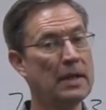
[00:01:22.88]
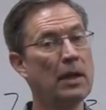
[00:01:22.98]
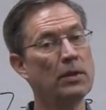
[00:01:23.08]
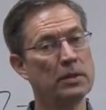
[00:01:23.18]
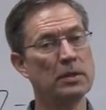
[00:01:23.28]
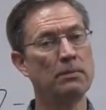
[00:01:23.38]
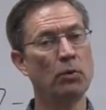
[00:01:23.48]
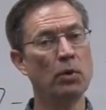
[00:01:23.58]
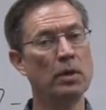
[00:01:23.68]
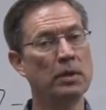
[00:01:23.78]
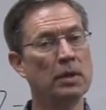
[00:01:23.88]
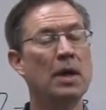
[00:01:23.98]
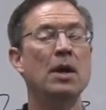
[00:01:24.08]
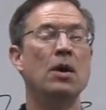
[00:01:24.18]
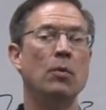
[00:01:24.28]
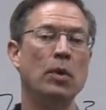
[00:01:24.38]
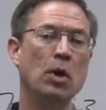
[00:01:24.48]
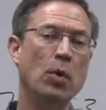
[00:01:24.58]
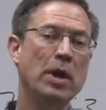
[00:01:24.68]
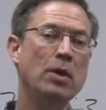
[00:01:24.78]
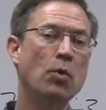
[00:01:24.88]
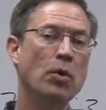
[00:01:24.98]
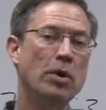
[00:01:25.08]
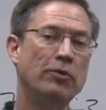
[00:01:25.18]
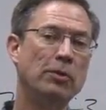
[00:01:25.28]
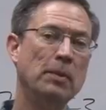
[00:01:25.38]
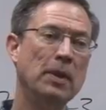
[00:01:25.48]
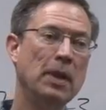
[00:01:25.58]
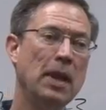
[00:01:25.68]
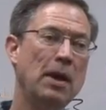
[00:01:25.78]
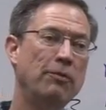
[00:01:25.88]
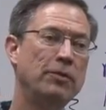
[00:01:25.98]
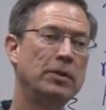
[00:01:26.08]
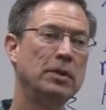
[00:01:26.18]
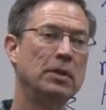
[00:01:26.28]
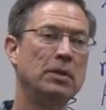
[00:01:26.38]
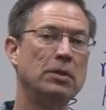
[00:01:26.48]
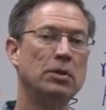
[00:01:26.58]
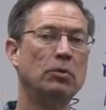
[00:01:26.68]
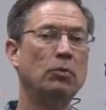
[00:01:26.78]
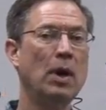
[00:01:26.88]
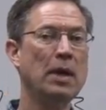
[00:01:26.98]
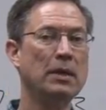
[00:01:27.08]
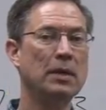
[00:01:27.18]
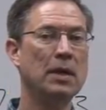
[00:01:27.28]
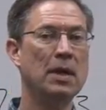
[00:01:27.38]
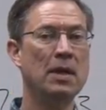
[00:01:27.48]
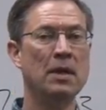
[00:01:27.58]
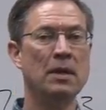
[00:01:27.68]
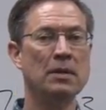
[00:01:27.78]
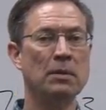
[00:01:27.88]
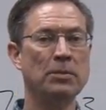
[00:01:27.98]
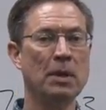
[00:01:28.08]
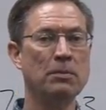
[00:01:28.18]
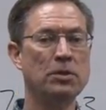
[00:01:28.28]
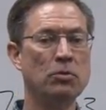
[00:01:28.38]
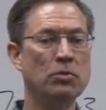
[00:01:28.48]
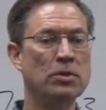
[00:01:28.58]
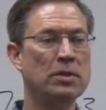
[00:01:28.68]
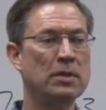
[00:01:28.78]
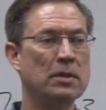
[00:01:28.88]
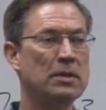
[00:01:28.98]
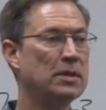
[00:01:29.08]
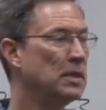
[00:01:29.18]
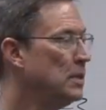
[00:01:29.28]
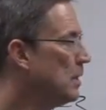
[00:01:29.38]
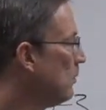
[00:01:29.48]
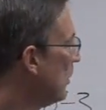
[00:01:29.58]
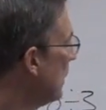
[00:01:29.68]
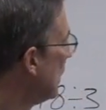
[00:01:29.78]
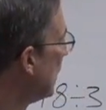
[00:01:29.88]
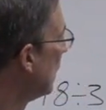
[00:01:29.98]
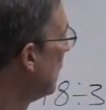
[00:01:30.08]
Now, this is important. We go in order from left to right. Sometimes students see something that they